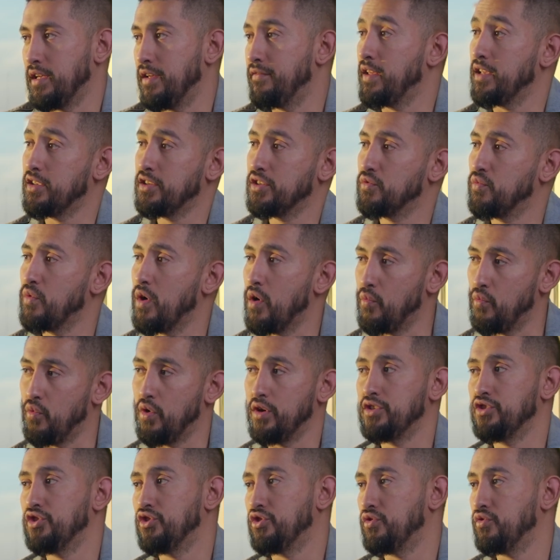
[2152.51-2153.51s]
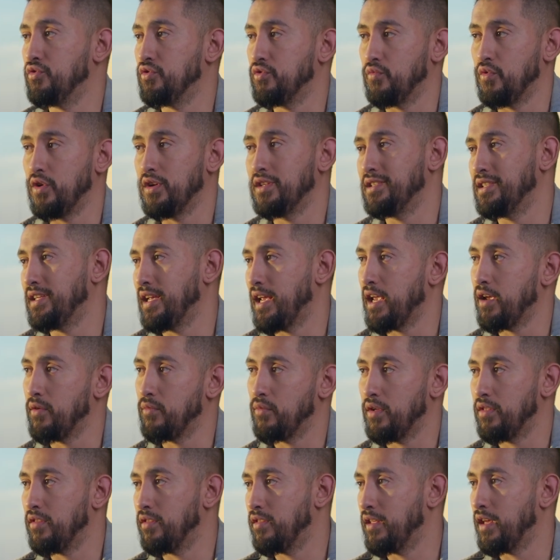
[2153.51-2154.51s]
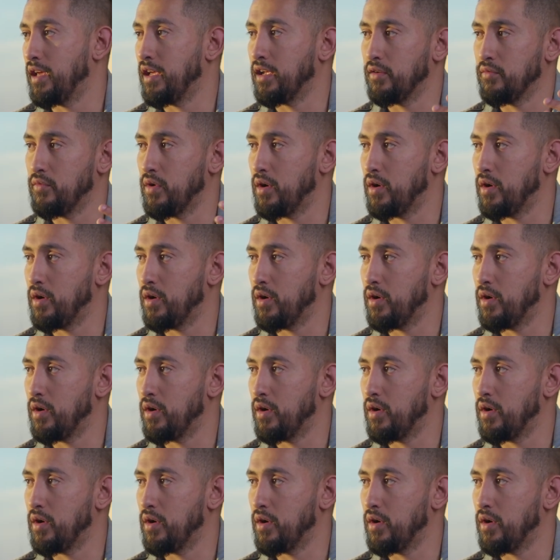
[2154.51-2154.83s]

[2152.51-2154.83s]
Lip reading: If they just want one shoot, one day, one thing,